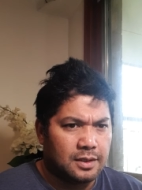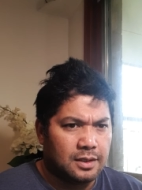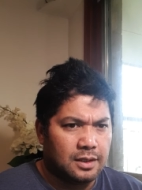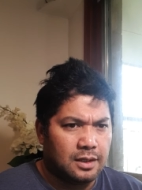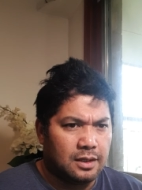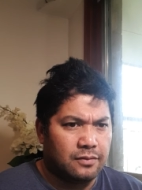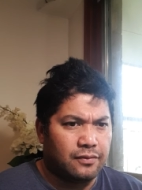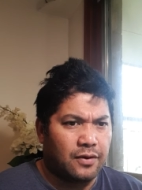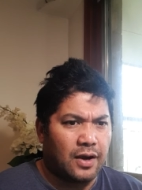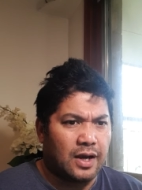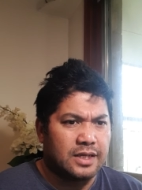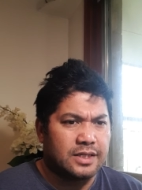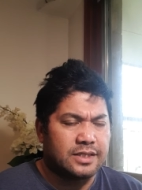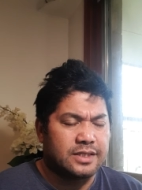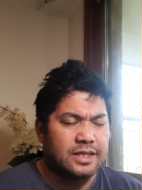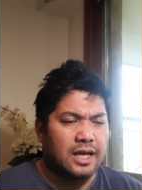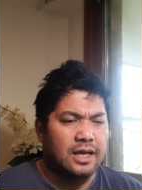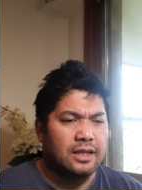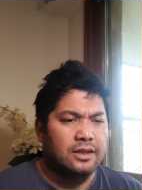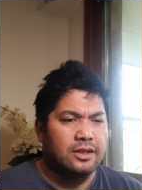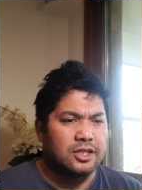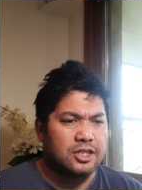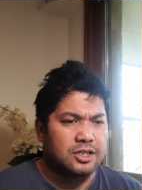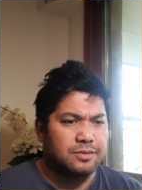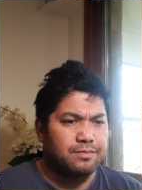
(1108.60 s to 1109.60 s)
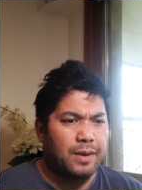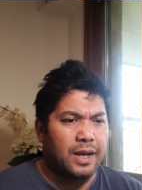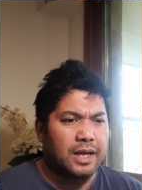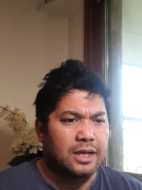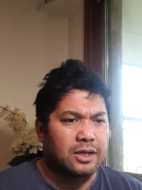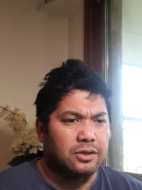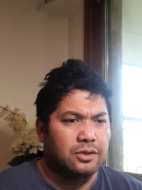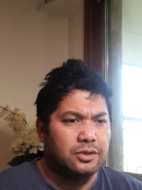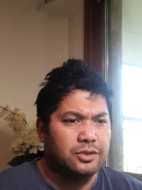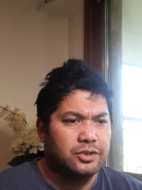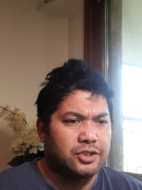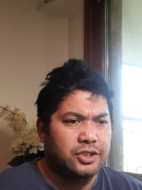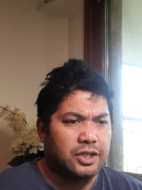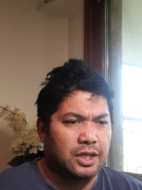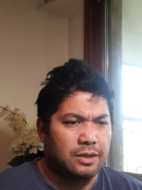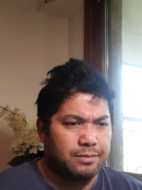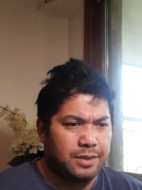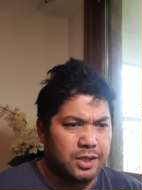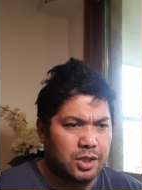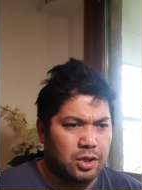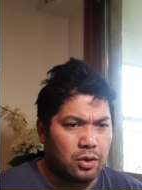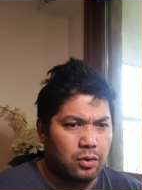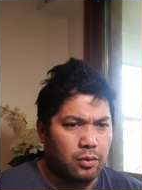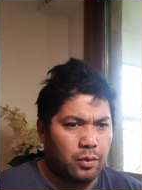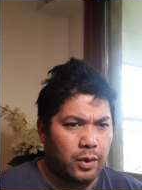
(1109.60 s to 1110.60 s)
If I said, The speckled shall be
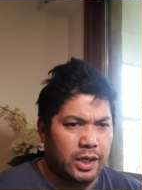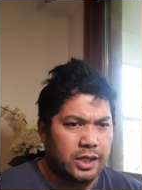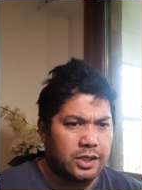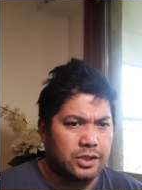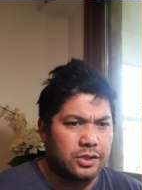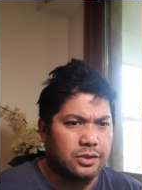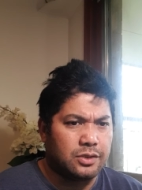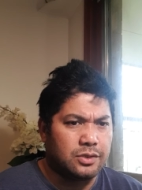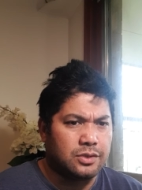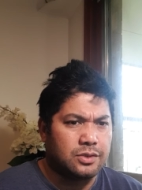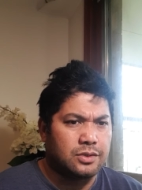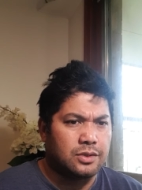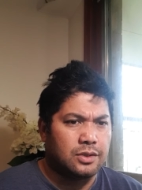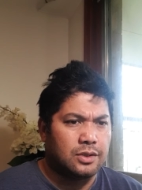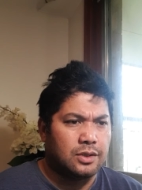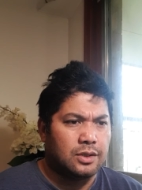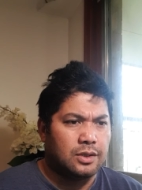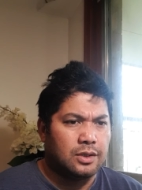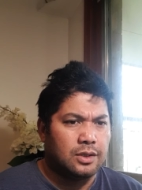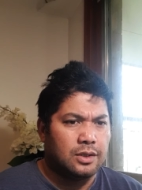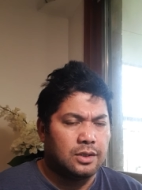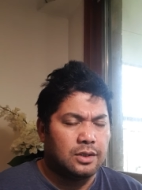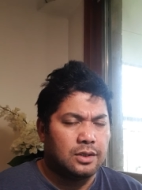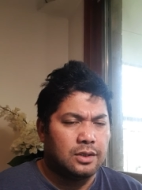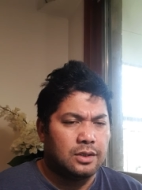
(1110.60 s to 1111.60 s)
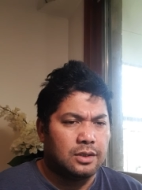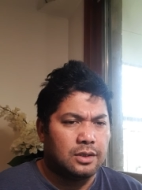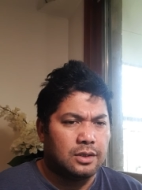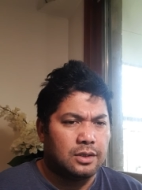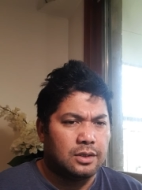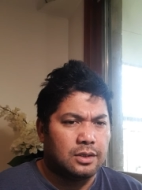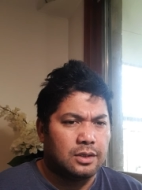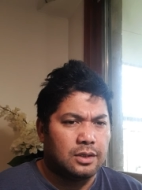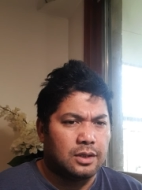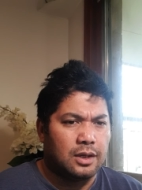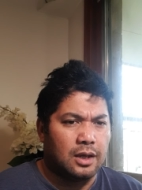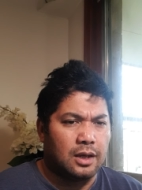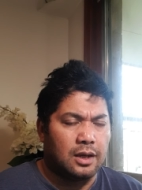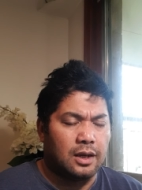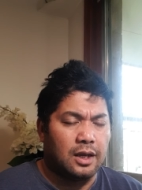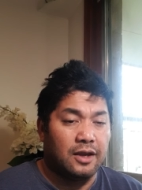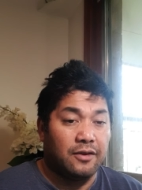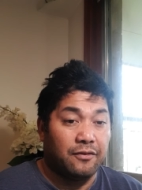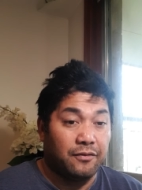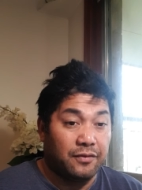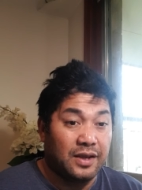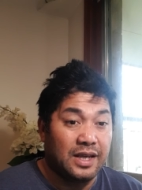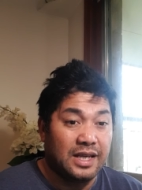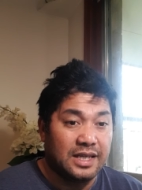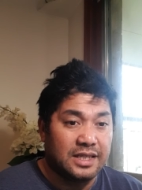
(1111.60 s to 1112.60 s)
your wages, uh,
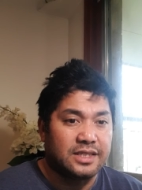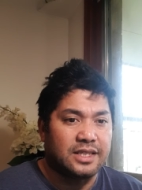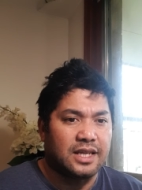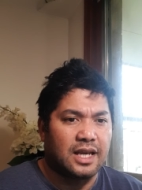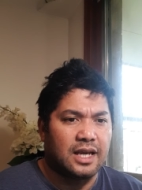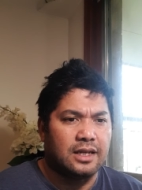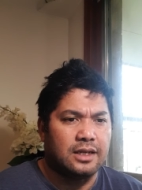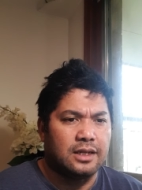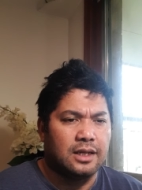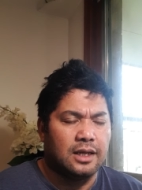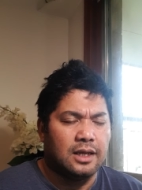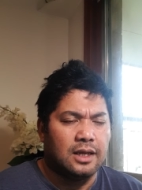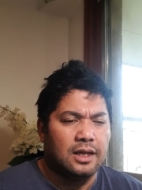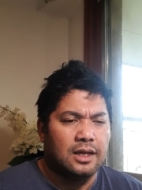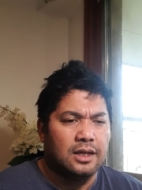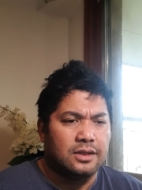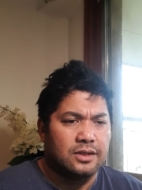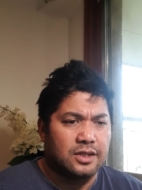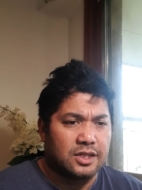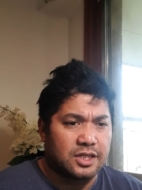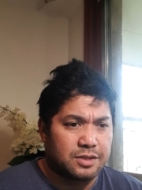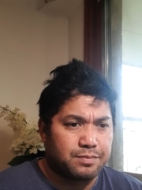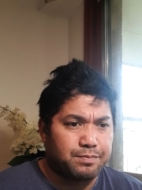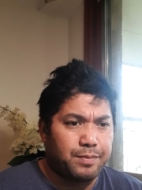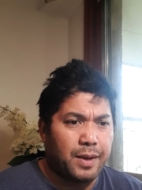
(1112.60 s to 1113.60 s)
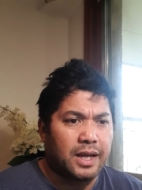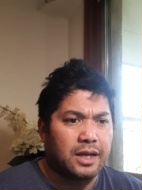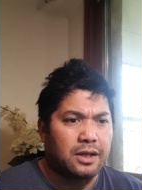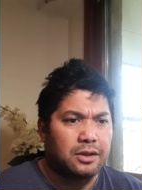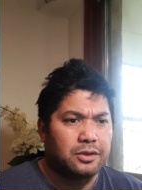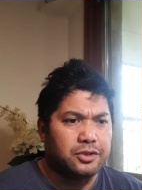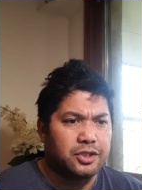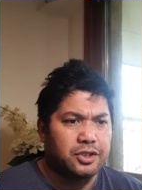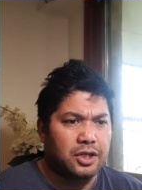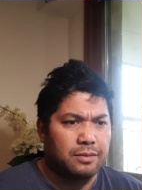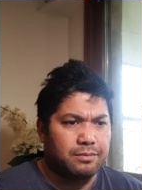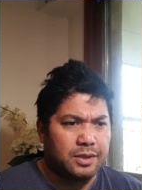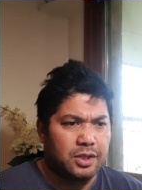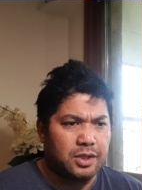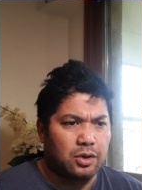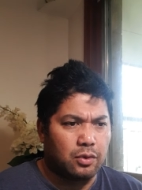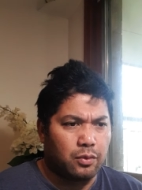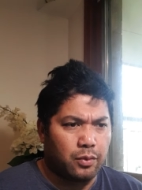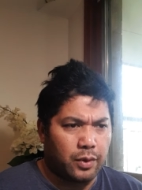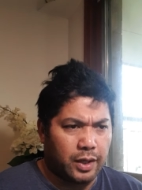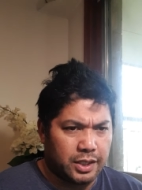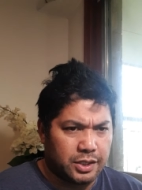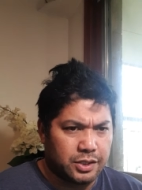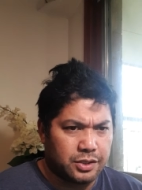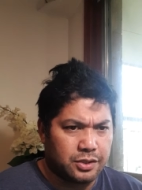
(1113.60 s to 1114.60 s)
if he said, The speckled shall be your
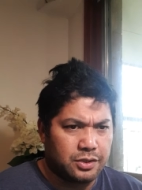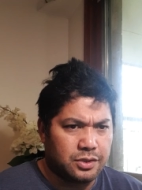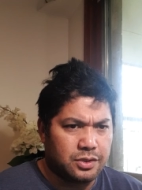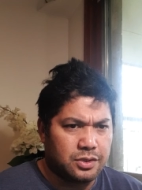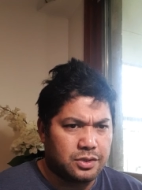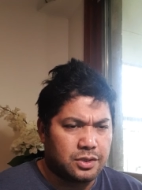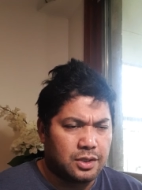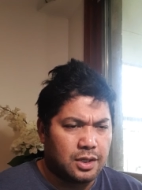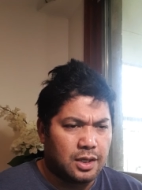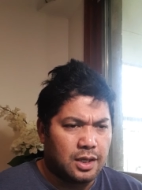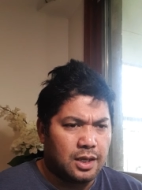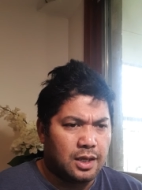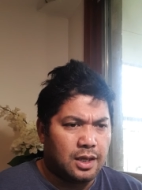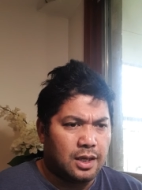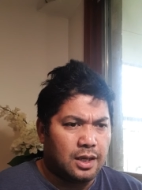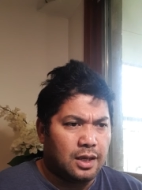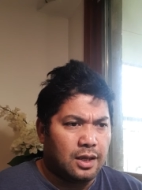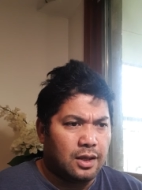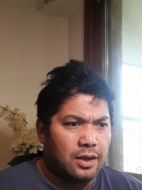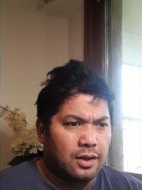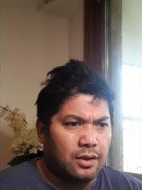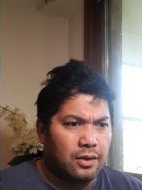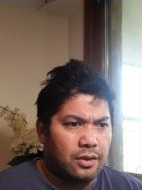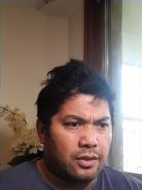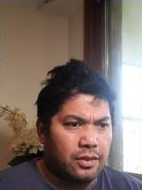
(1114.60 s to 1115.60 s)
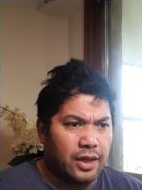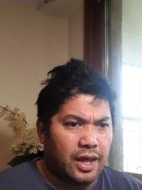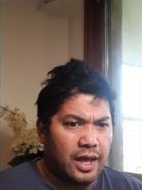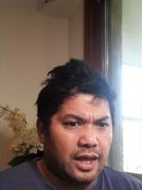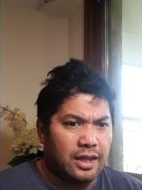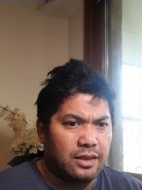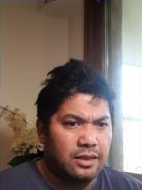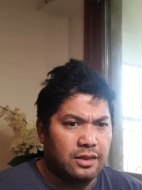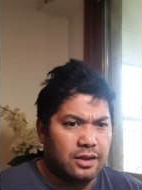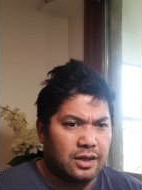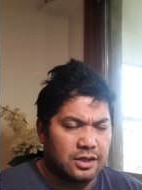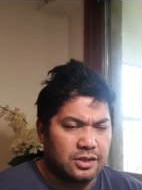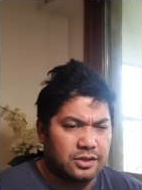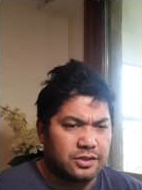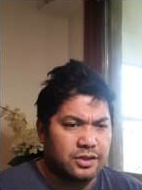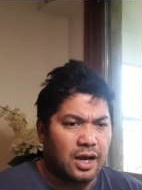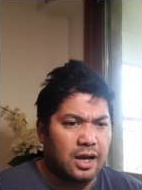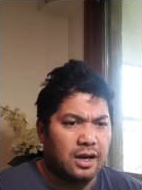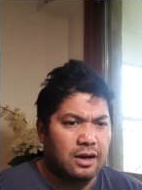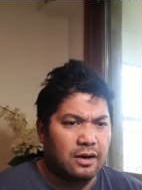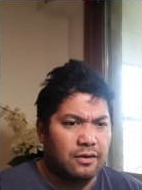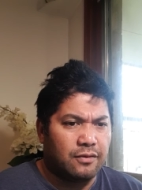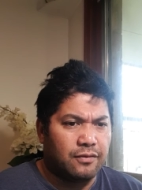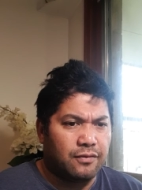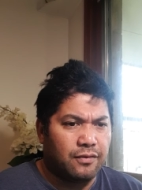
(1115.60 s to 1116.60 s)
wages, then the
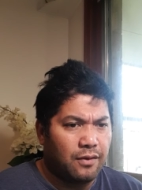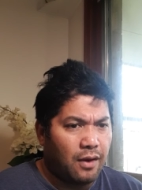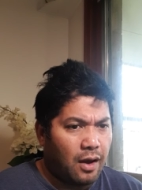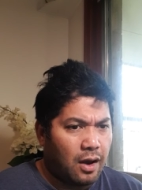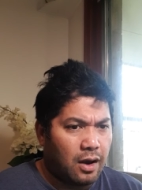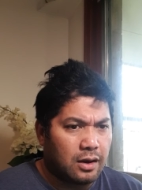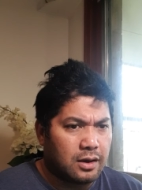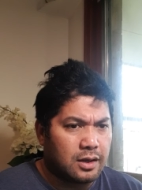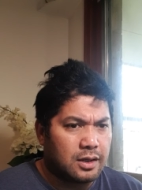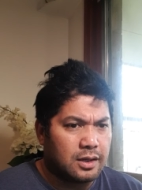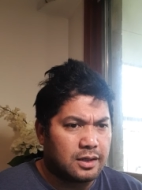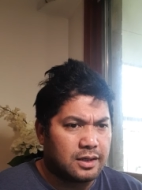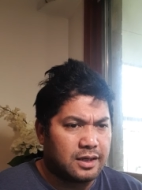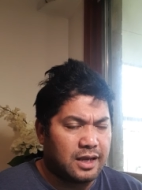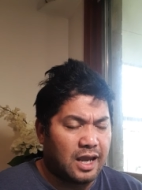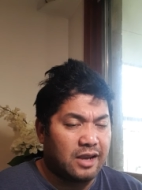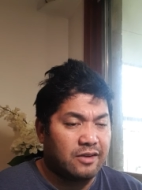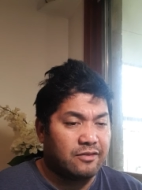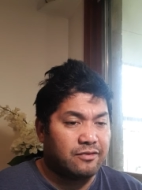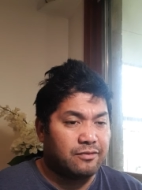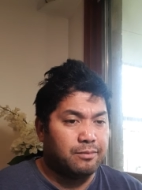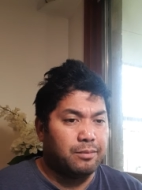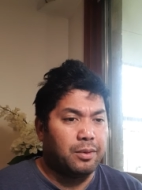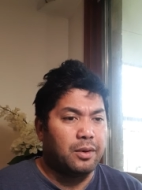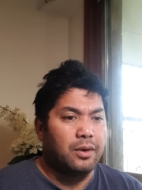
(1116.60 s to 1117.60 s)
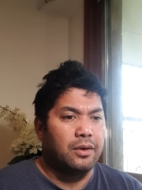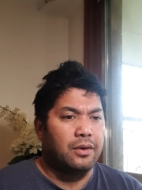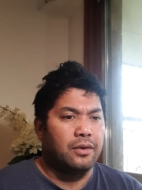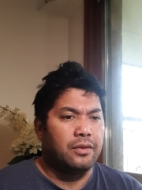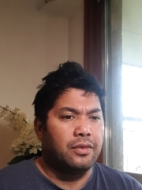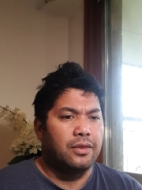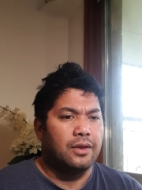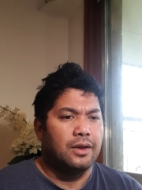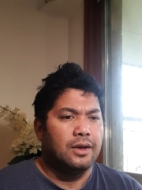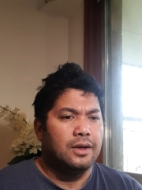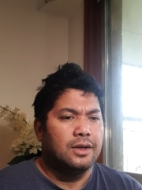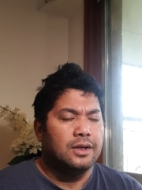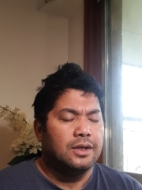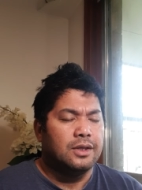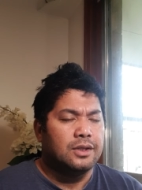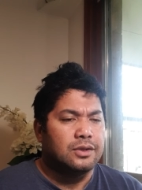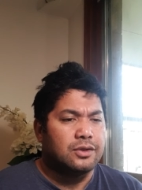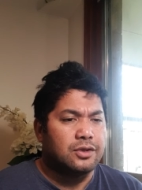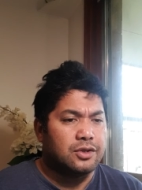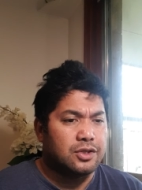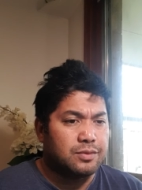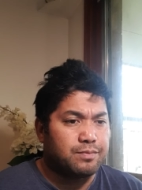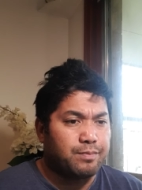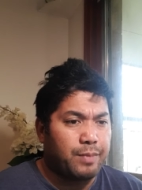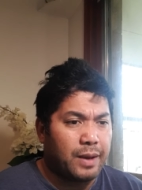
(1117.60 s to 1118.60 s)
entire flock gave birth
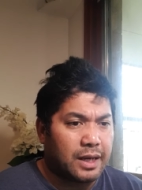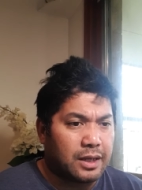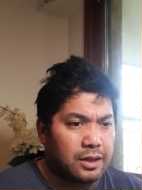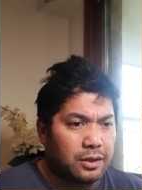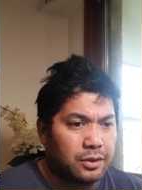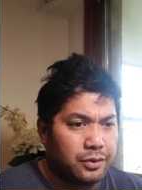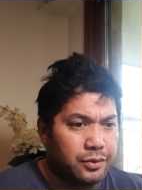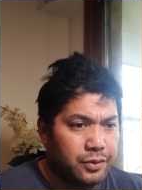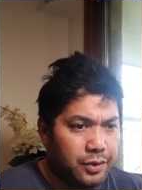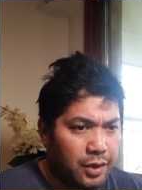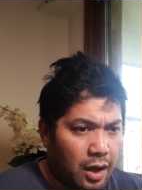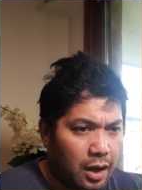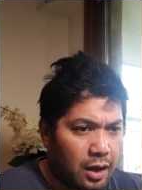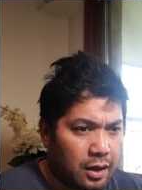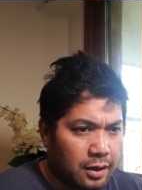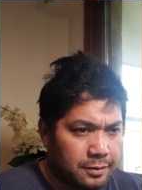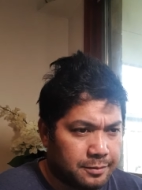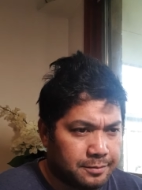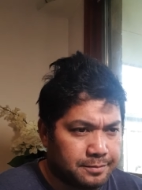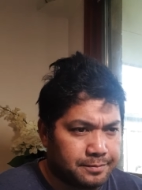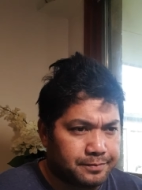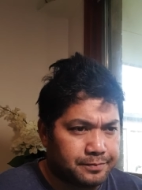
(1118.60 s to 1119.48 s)
to speckled young.